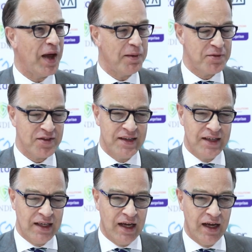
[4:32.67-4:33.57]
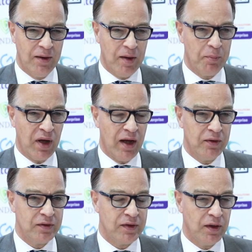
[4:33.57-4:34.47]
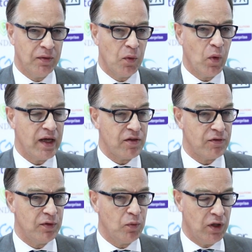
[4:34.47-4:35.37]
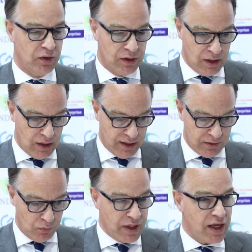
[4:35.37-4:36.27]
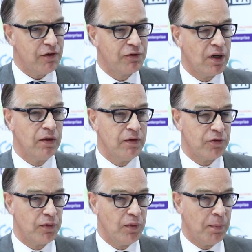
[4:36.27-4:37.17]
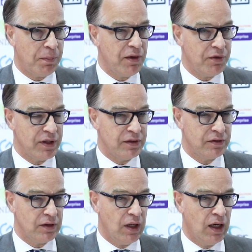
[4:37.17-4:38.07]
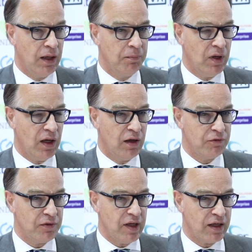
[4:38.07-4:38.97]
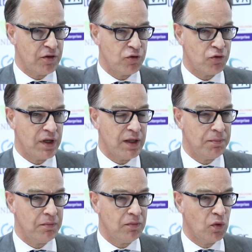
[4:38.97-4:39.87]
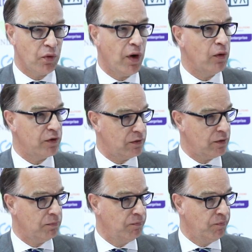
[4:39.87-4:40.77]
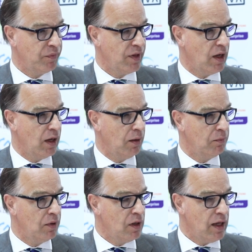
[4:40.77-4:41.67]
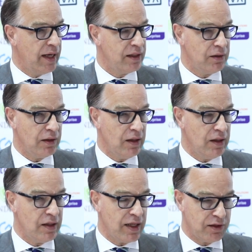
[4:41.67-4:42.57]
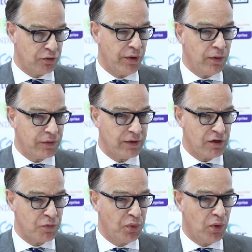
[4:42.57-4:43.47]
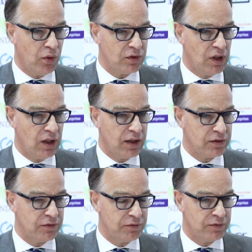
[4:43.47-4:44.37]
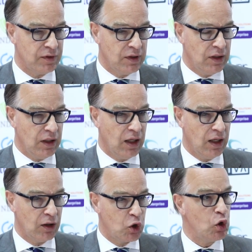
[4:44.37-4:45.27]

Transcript: perhaps, about the ways of the world. And we have gone through a period of extreme growth, and that growth has brought a lot of